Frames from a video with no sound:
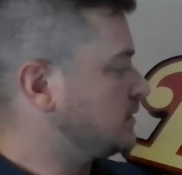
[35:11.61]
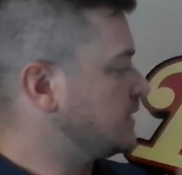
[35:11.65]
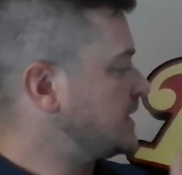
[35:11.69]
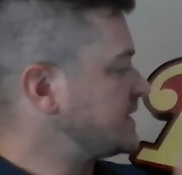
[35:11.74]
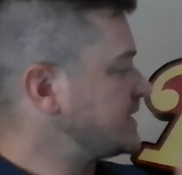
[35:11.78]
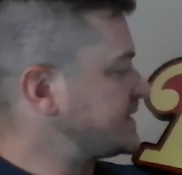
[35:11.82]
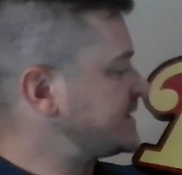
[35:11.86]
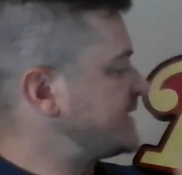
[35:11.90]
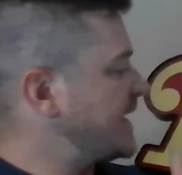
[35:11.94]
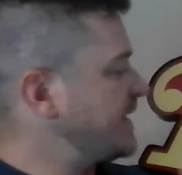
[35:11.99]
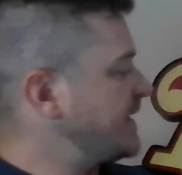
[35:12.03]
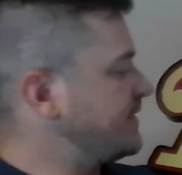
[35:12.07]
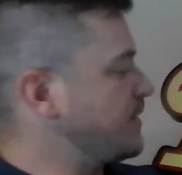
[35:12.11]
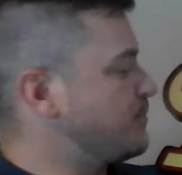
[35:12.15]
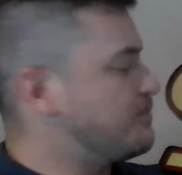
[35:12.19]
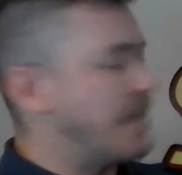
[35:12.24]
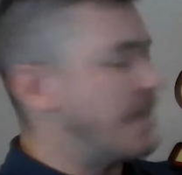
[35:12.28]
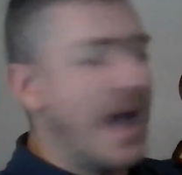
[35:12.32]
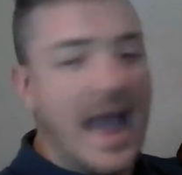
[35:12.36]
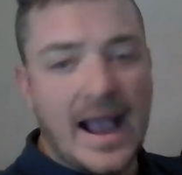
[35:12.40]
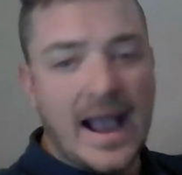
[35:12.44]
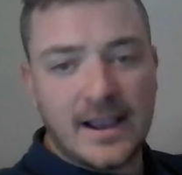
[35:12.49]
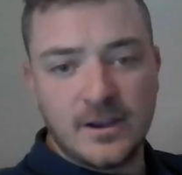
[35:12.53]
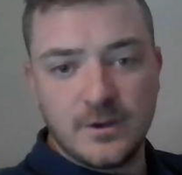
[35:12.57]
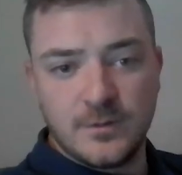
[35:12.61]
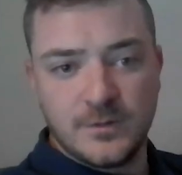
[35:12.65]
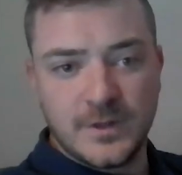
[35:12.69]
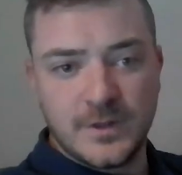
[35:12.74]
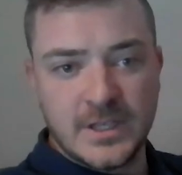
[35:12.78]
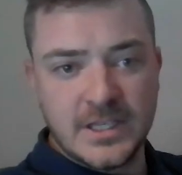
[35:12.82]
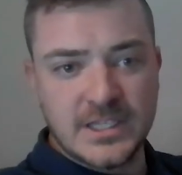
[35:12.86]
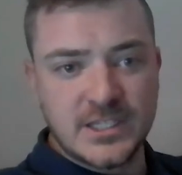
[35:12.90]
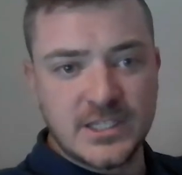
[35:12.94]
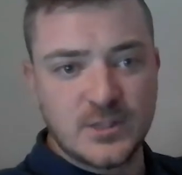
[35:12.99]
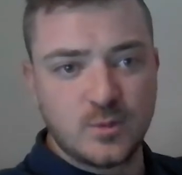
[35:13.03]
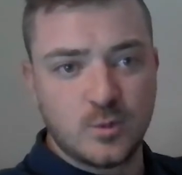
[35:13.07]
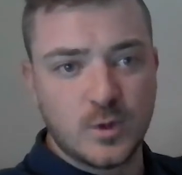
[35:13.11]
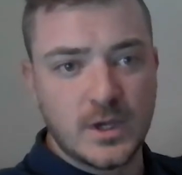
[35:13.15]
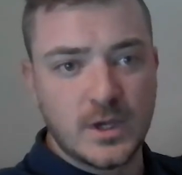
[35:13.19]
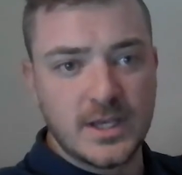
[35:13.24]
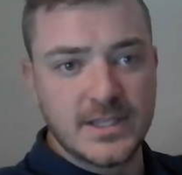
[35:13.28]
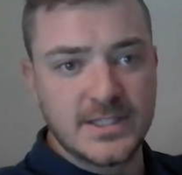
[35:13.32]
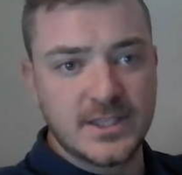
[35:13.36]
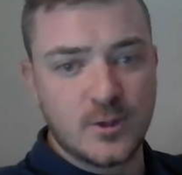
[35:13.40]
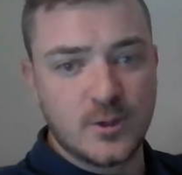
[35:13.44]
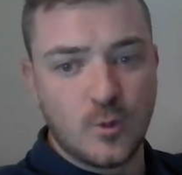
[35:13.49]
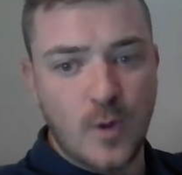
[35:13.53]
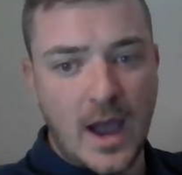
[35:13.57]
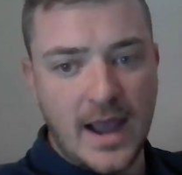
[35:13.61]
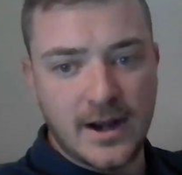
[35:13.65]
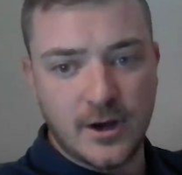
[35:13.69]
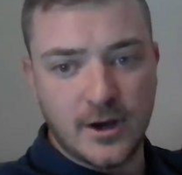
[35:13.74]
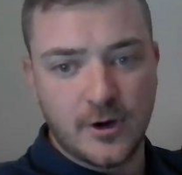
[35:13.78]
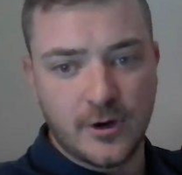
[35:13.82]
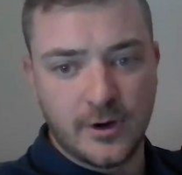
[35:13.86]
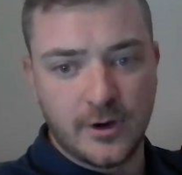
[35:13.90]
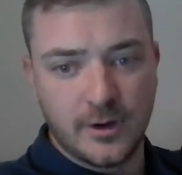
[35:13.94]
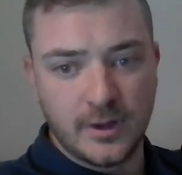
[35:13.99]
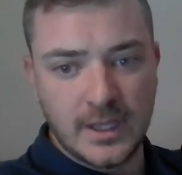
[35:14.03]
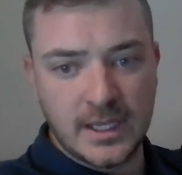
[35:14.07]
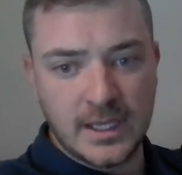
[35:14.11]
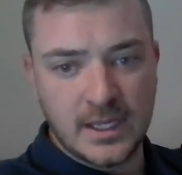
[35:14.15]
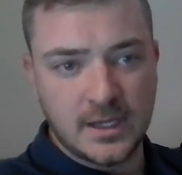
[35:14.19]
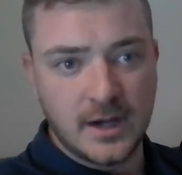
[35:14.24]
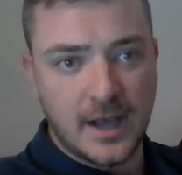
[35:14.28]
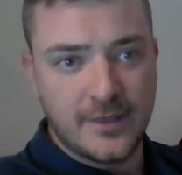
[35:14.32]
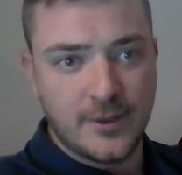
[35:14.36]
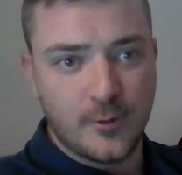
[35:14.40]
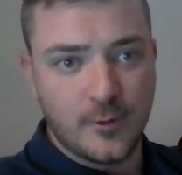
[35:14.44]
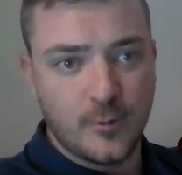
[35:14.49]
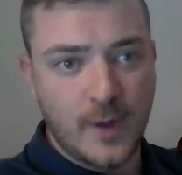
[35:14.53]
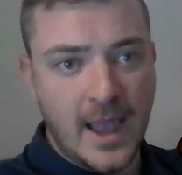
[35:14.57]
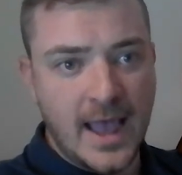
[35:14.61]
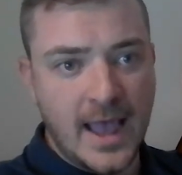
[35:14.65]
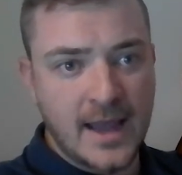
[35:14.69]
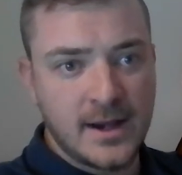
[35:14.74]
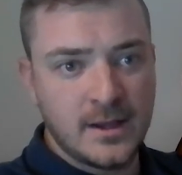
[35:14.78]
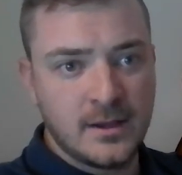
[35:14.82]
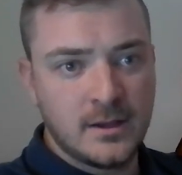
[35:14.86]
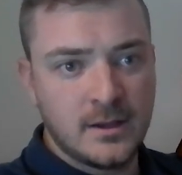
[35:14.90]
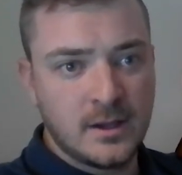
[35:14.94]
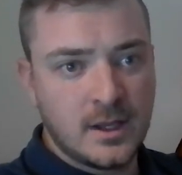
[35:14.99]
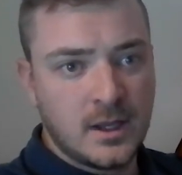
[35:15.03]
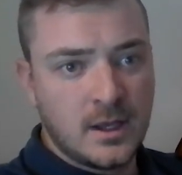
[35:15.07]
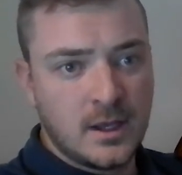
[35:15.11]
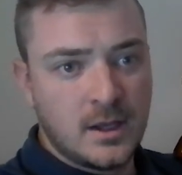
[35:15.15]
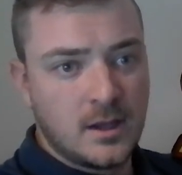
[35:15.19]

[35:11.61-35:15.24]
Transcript: Let's say the back of this was the white acrylic, not the red.